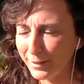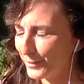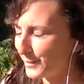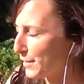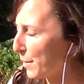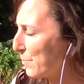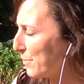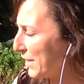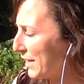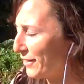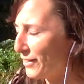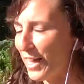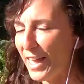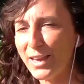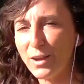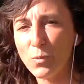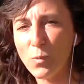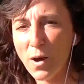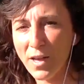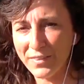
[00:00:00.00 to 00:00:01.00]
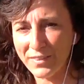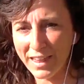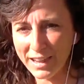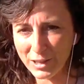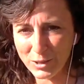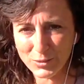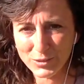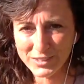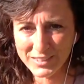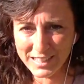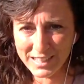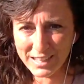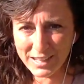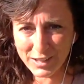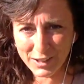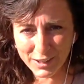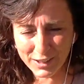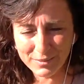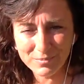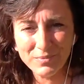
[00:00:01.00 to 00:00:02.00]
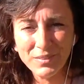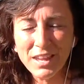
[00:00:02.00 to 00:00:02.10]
something like one that you see here?